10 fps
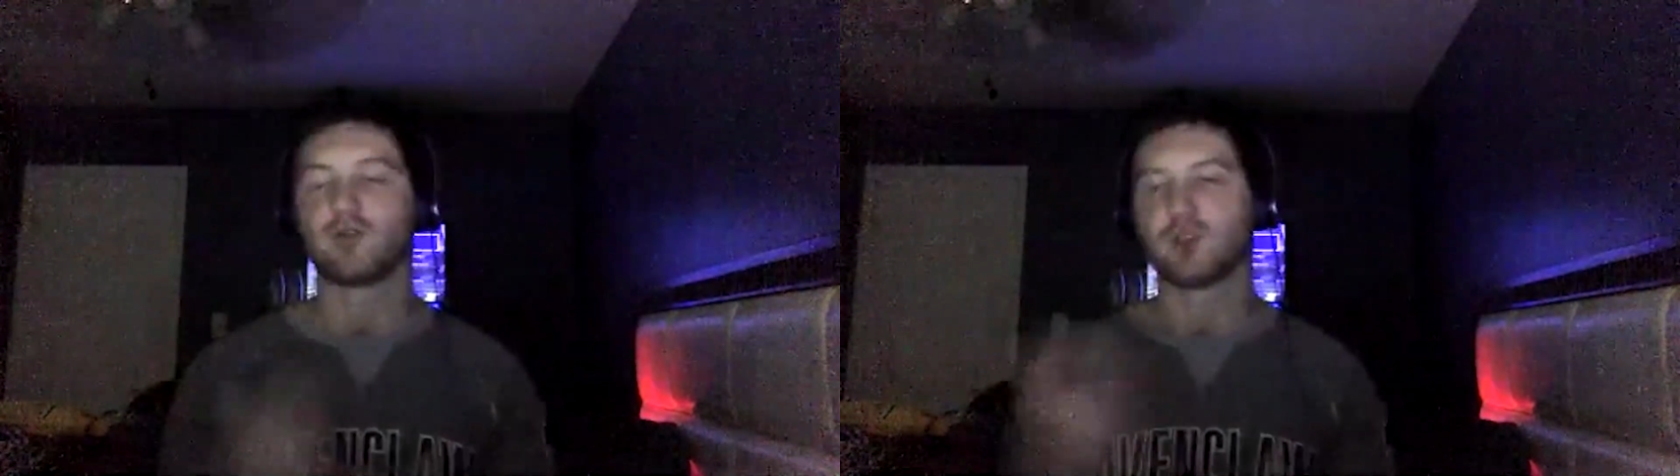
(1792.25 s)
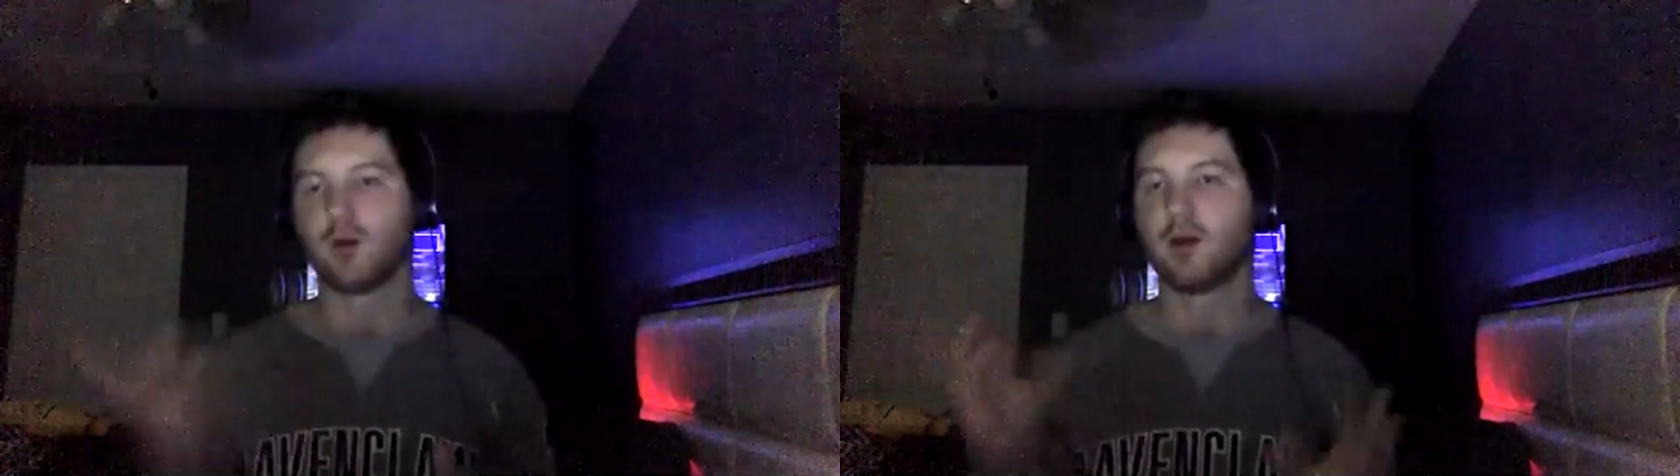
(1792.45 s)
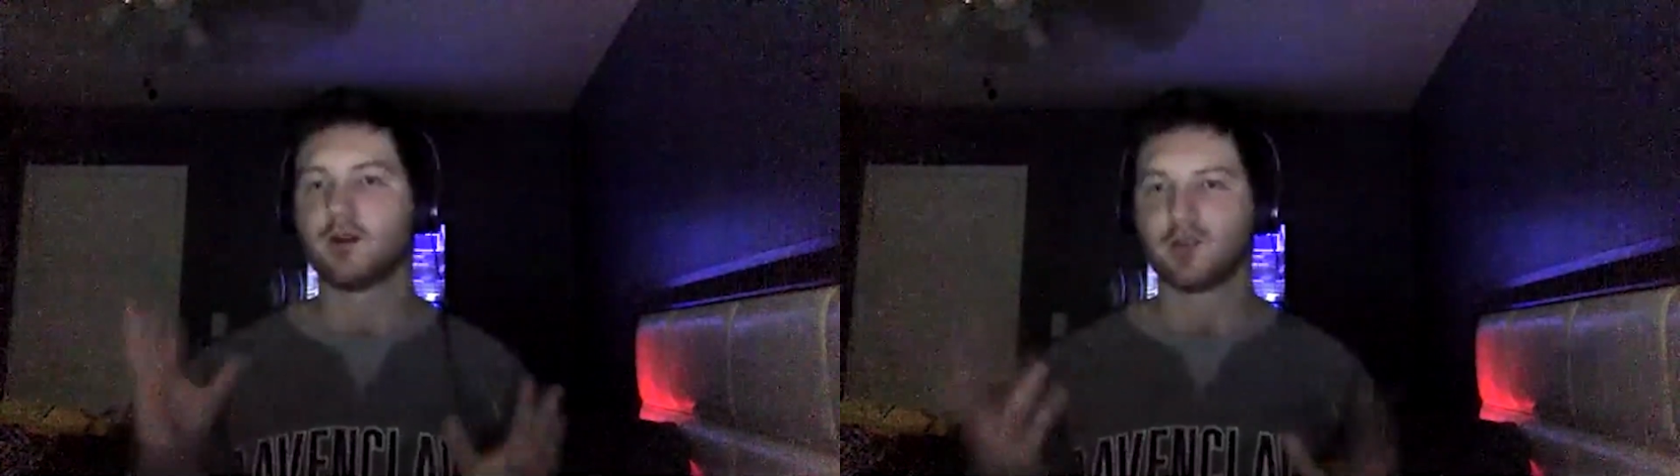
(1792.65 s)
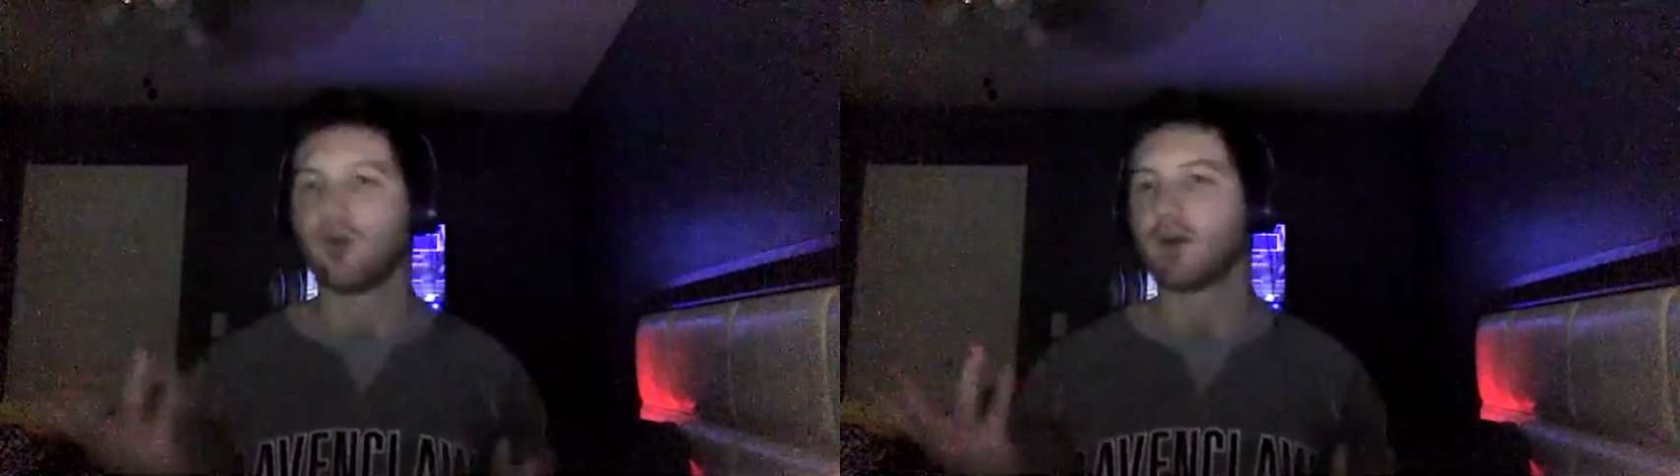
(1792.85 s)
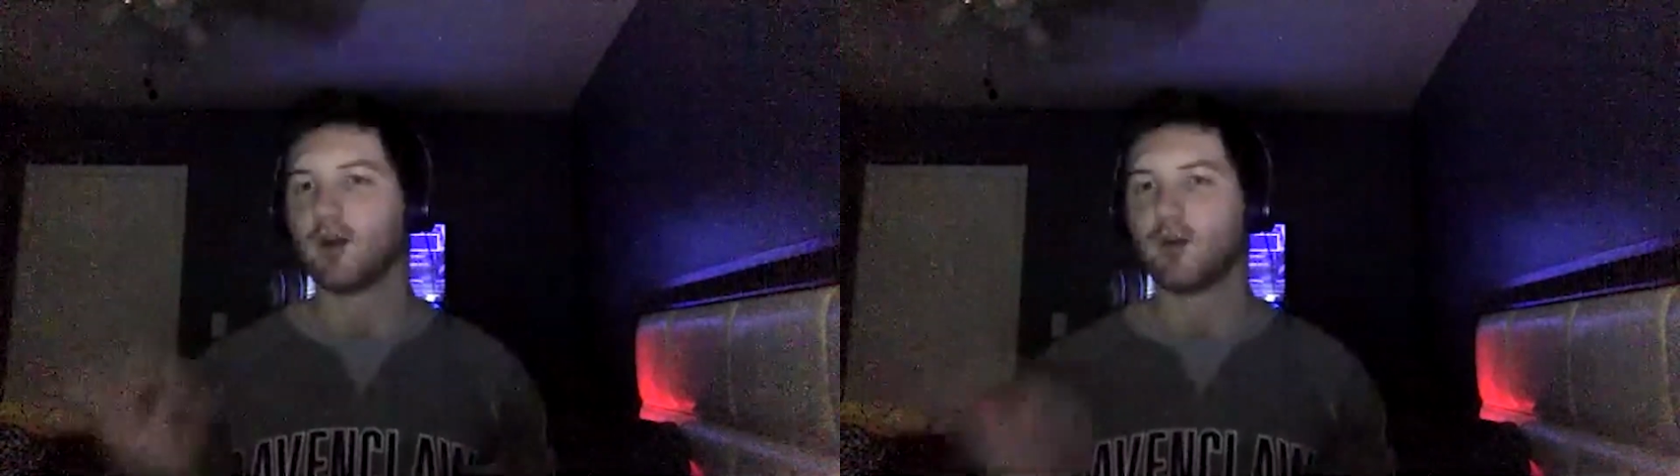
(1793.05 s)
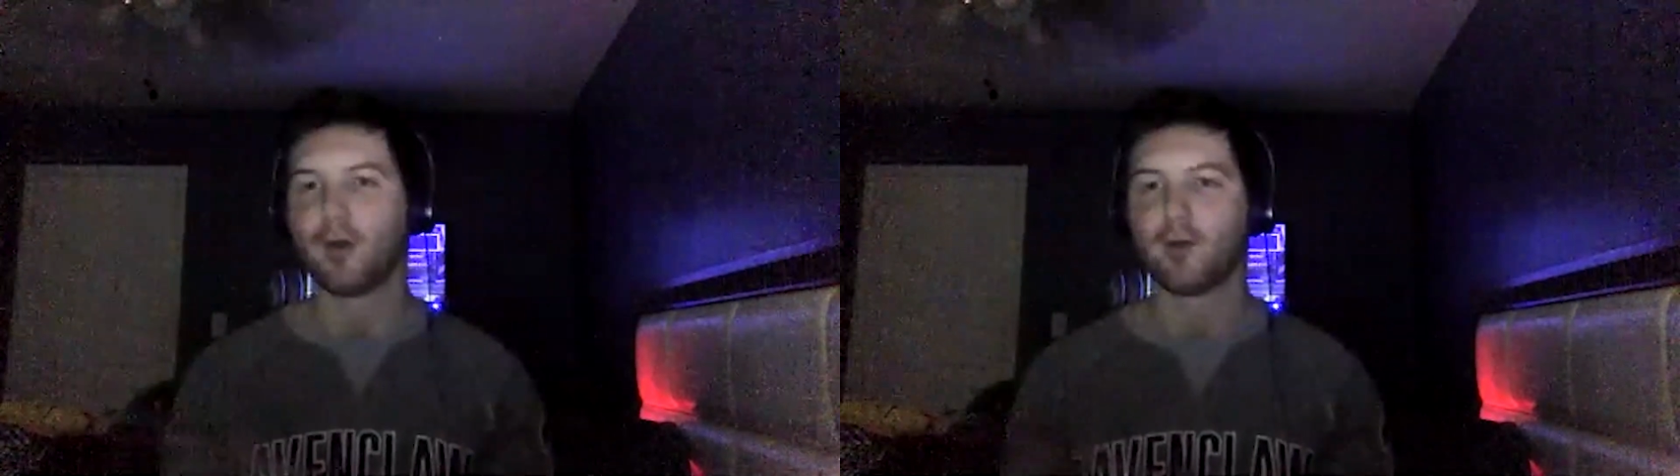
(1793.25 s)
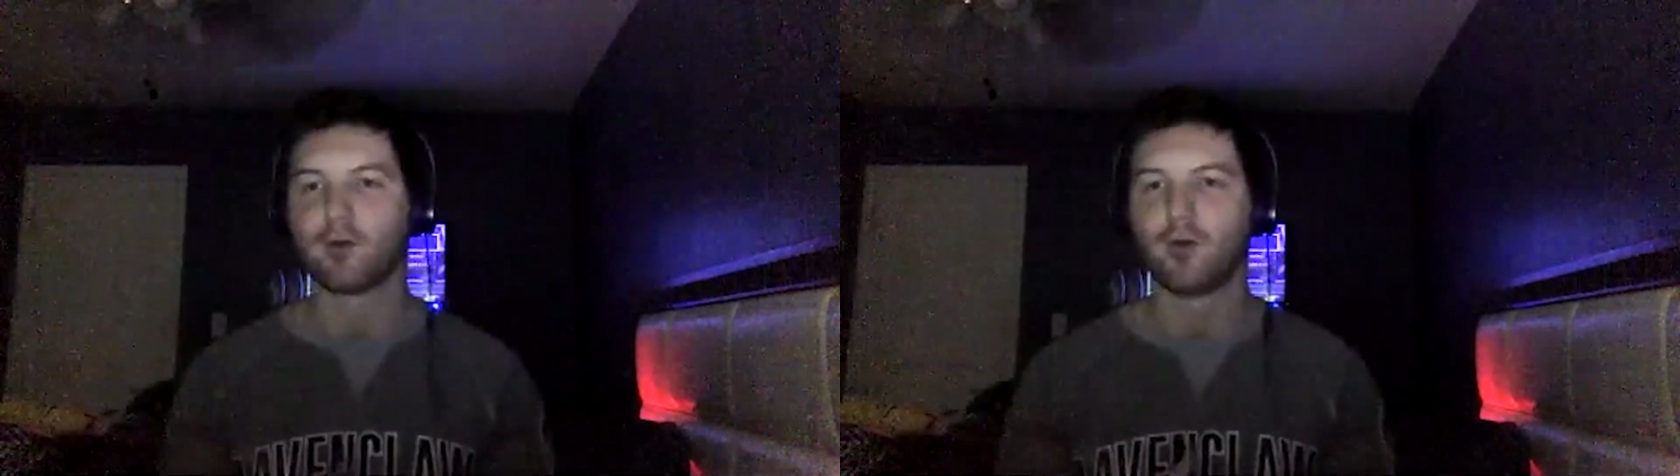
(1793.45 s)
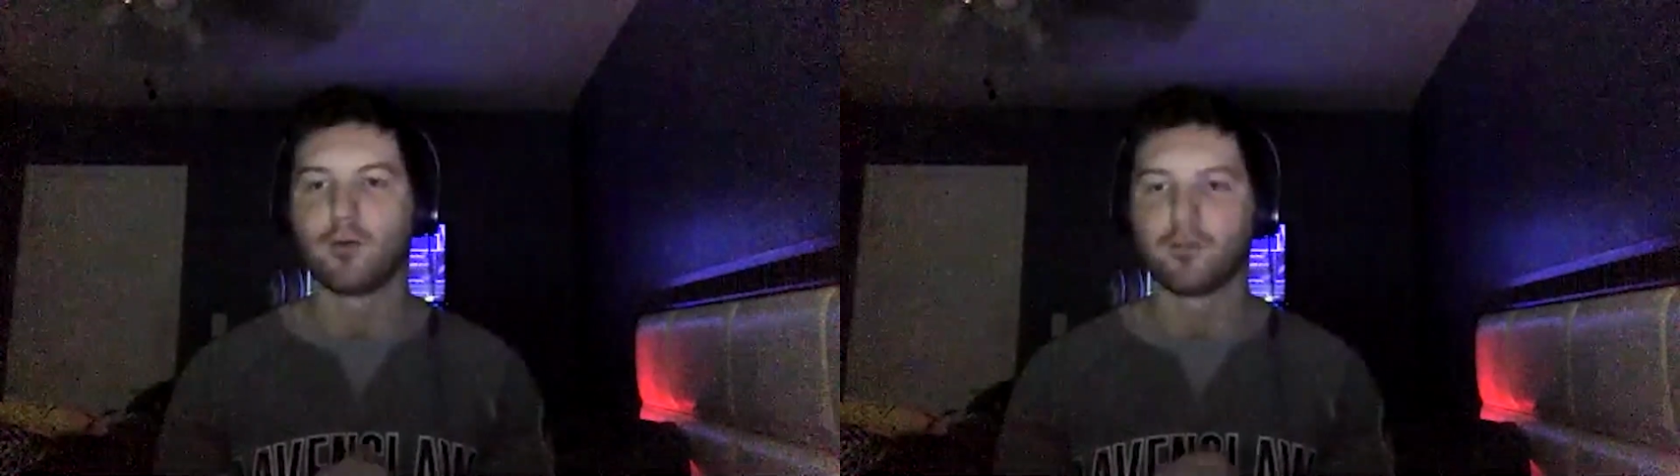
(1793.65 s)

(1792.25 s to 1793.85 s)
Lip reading: So I said, okay, no problem, cool.